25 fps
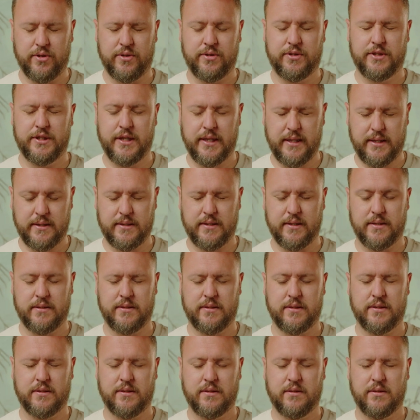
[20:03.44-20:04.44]
you.
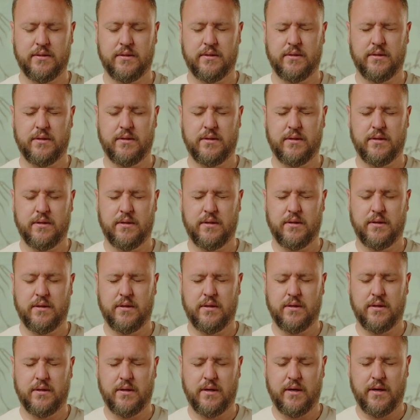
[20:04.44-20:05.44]
Jesus,
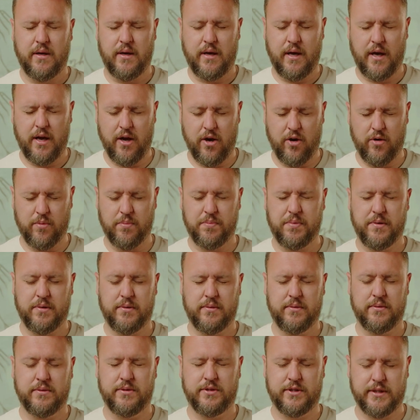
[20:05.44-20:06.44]
help.
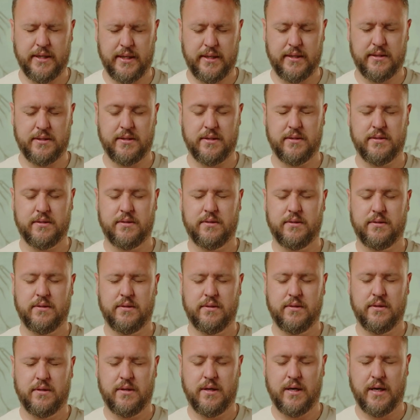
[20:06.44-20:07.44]
Jesus,
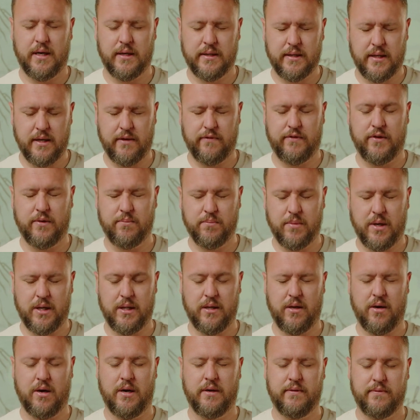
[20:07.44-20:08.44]
I give you my
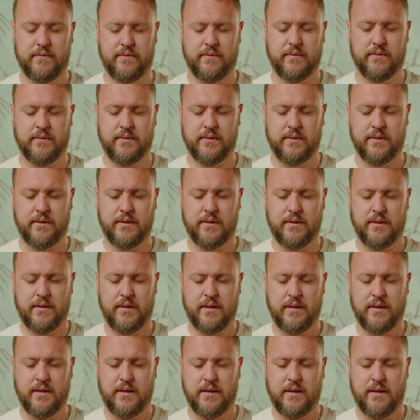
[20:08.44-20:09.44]
life.
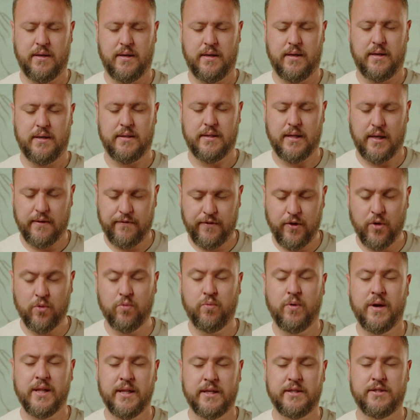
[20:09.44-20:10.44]
And that if you're
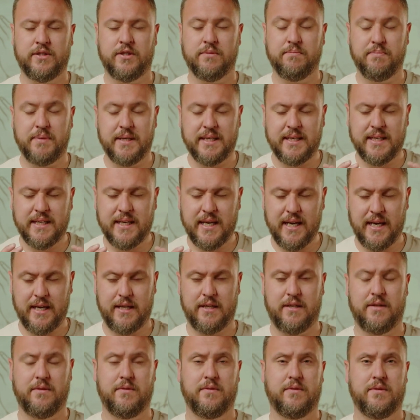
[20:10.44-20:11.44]
willing to
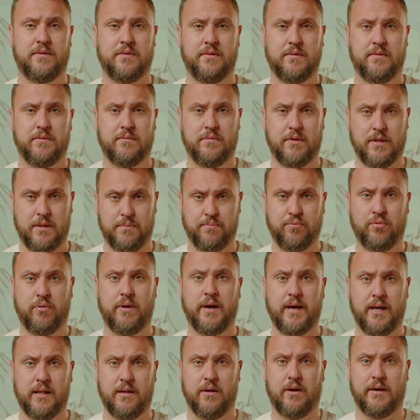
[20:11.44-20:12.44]
begin with a
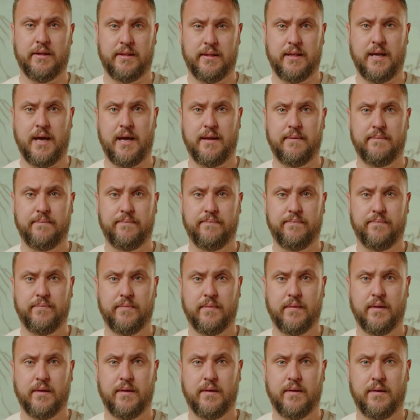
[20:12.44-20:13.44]
prayer like that
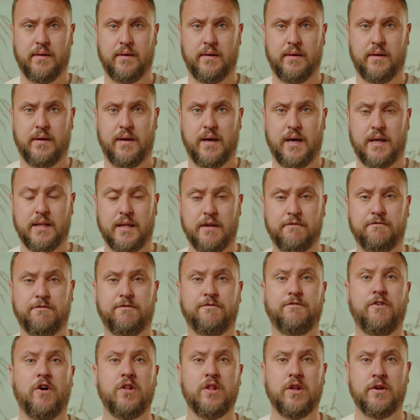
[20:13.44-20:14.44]
and then
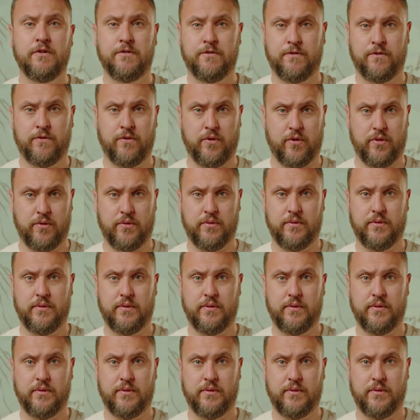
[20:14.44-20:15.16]
follow through